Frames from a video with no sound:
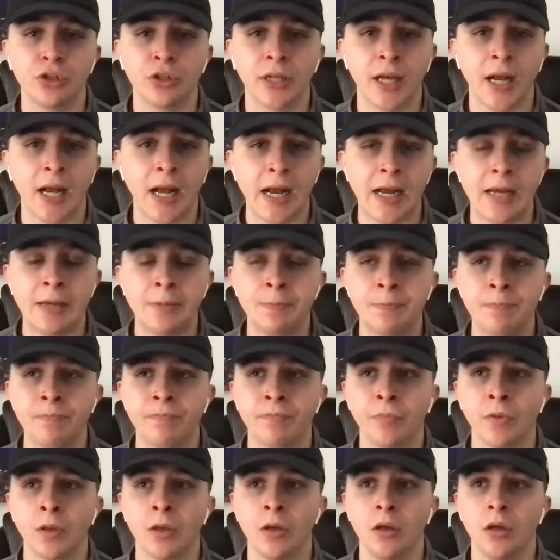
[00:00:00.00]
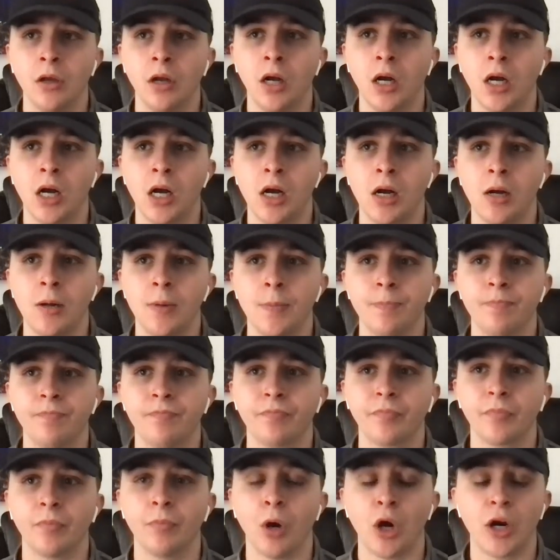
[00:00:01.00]
your guy.
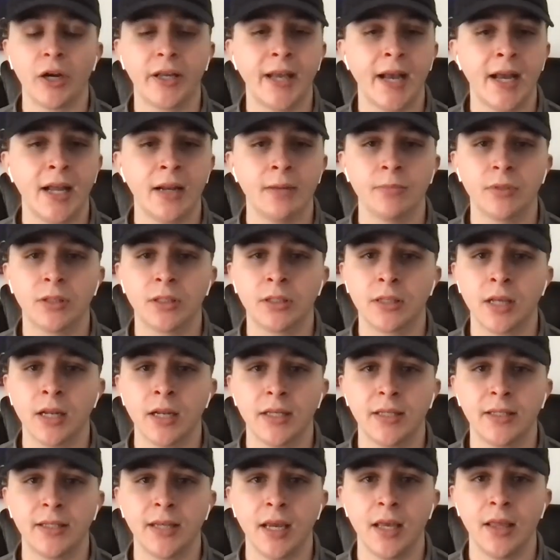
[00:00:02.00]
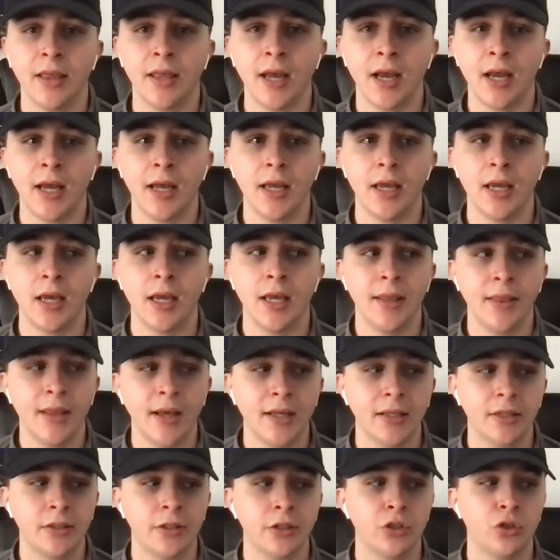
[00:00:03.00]
Mark Adams is going to say that in
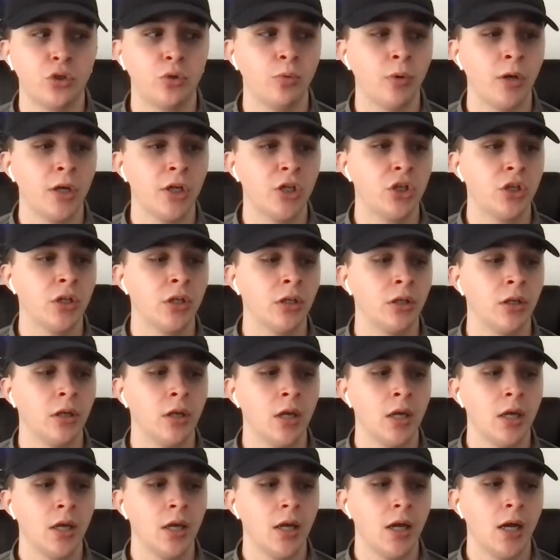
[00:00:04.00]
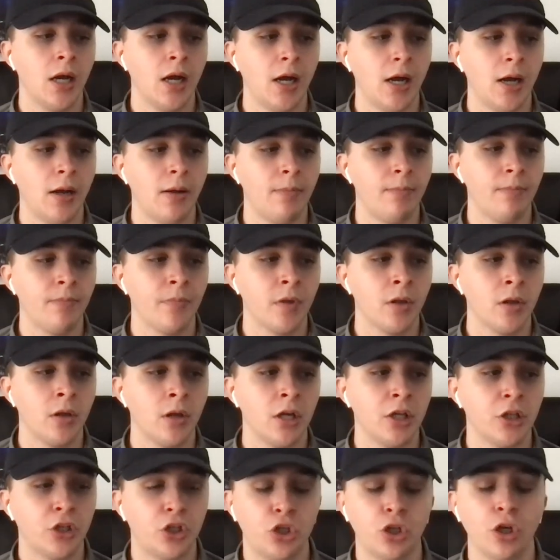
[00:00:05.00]
that situation. And
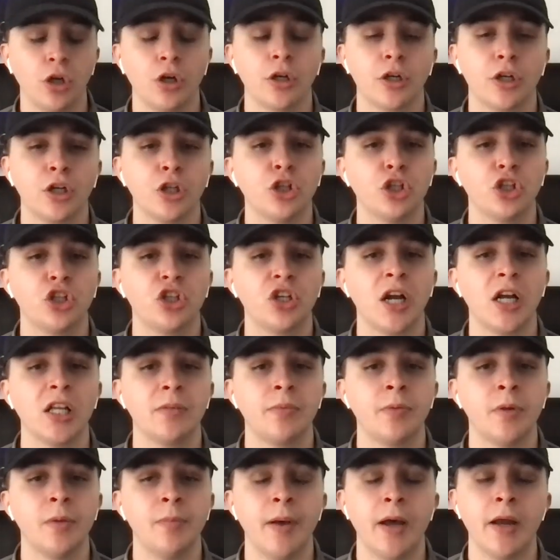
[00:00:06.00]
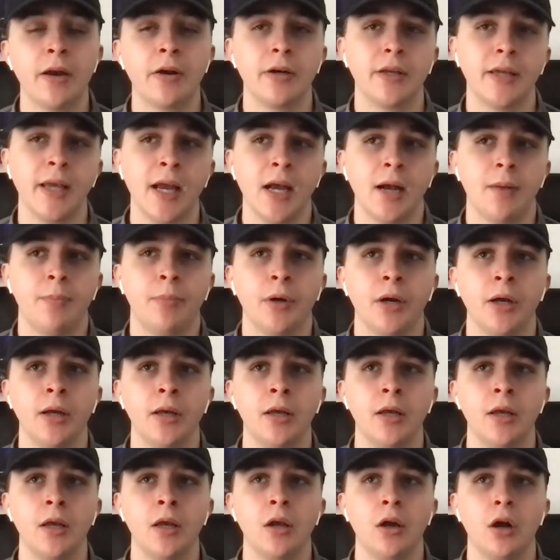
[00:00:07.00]
sure, could the shots be better? Yeah, but
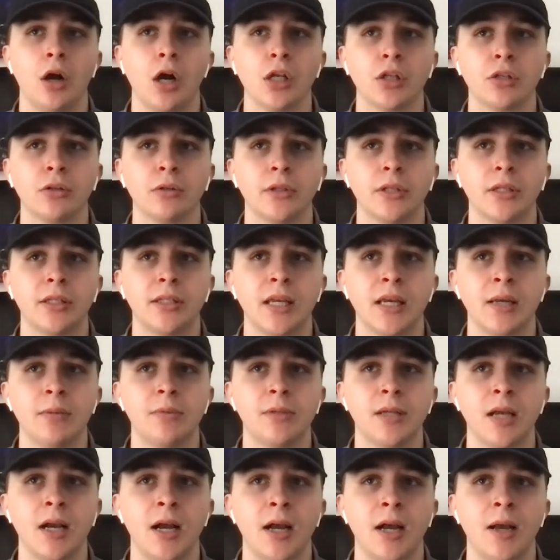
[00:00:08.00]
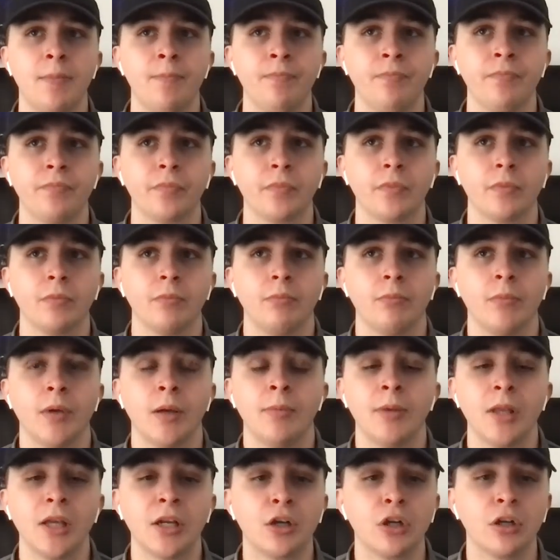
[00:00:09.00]
also at the same time,
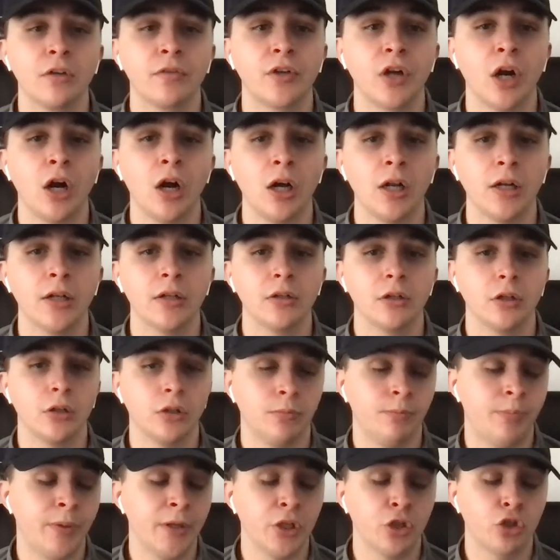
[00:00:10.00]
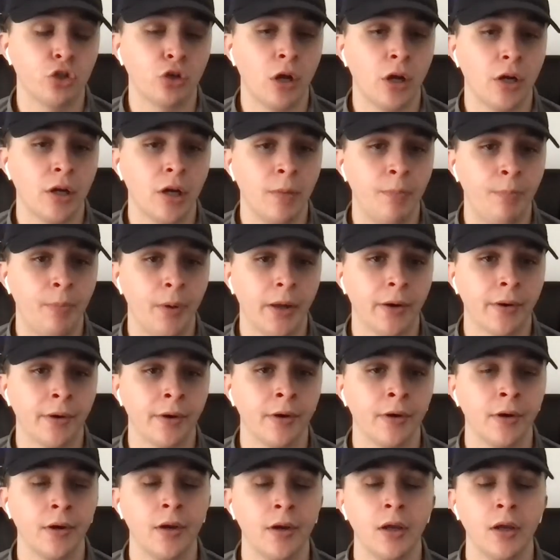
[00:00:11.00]
maybe they could have been drawn up better.